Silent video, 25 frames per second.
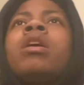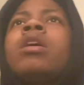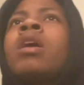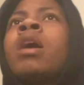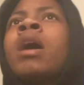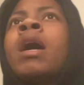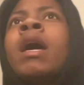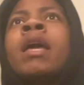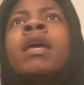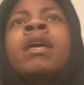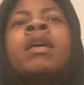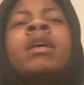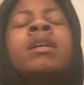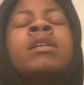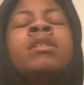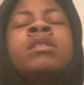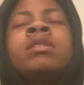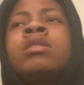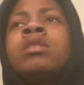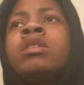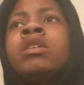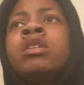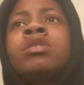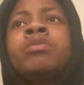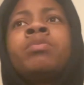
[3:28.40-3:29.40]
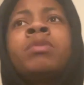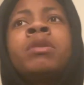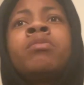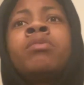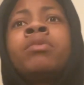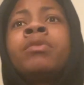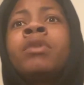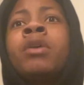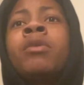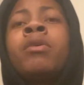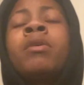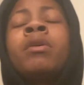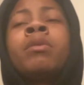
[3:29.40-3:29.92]
I guess these
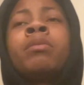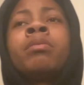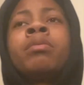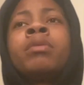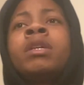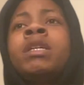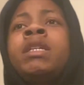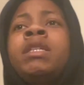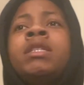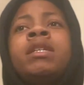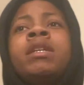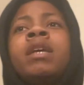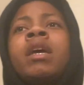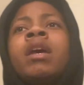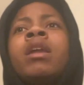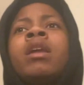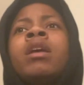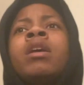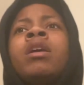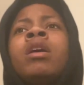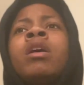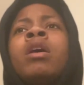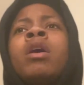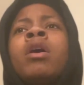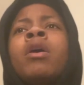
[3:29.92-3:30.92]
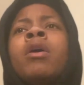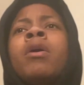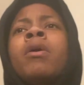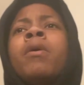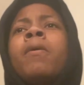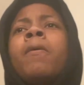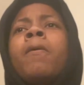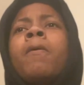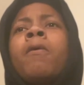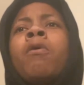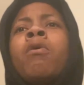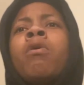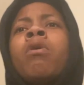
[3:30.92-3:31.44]
people don't appreciate it,
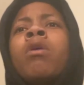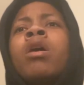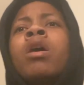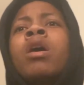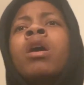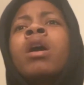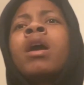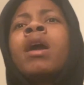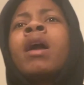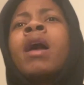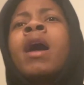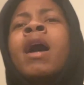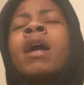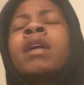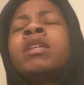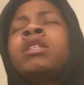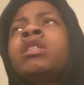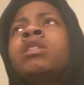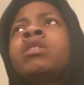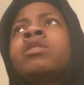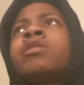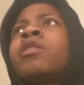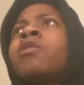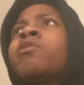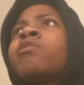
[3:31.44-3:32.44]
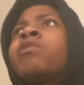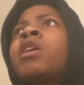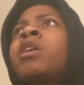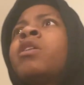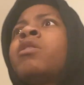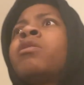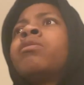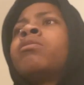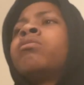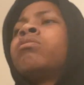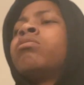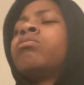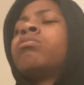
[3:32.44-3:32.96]
or I just don't
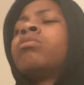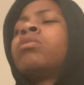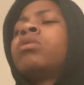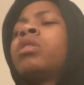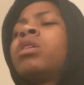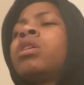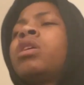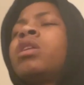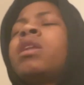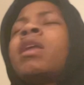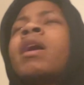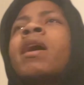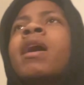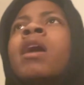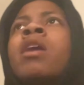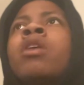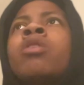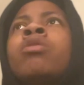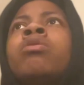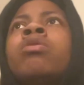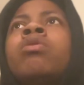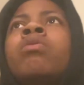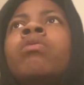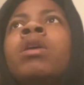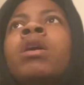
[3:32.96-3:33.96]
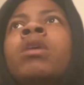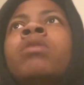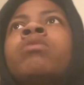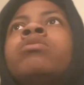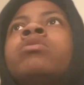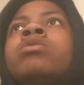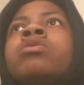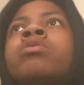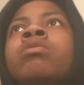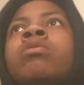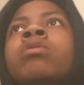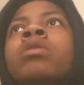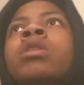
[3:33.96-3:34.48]
know. Like, I don't know what I
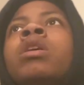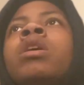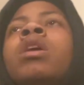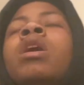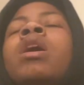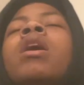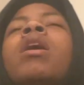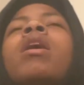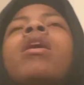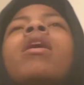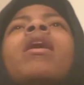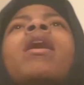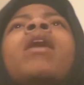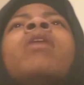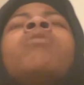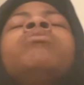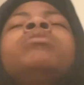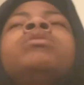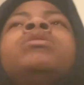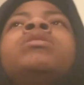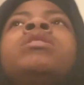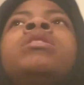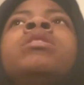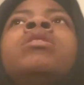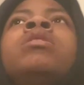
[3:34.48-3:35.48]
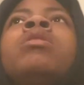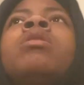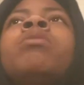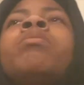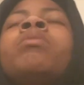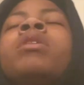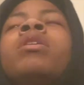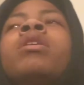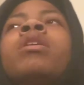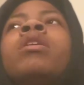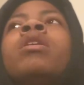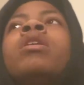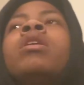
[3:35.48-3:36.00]
was doing. I was sitting up
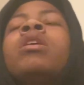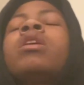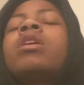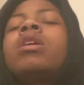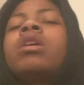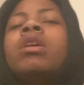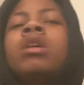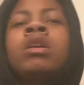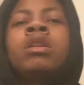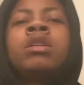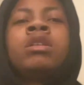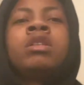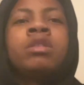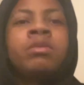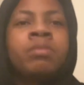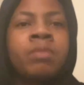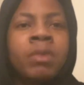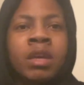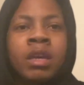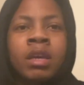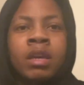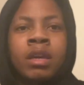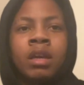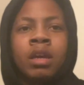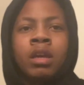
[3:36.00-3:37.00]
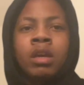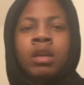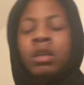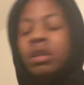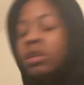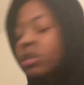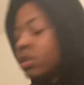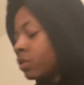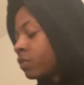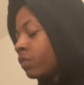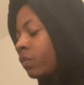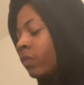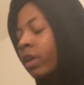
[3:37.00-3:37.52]
here in this bed, in
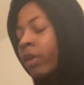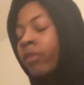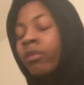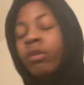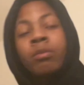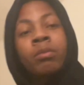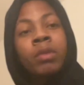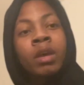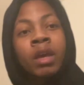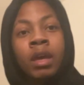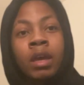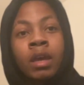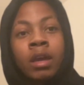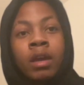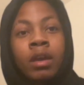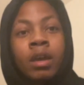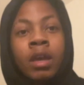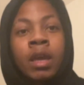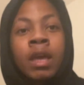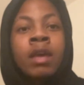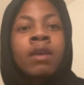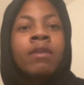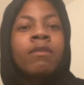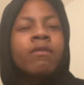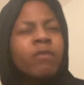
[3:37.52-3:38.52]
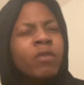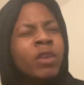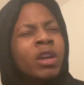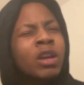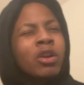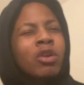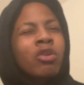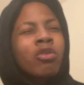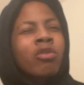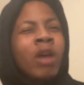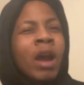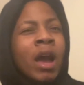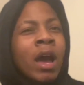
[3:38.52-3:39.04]
this very bed,
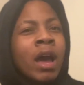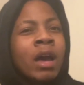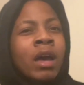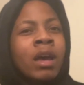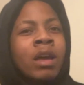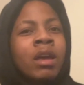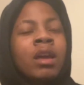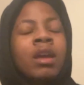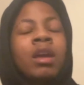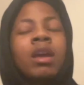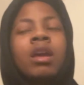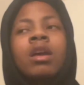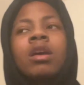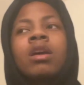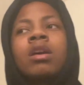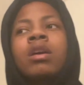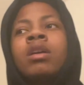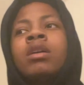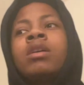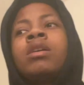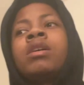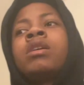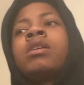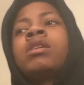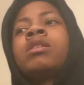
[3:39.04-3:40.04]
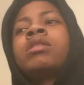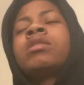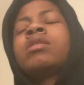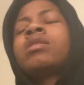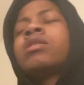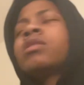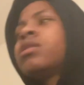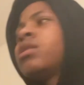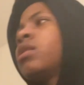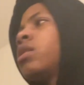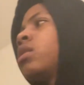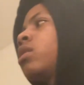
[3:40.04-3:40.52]
finna cry, cause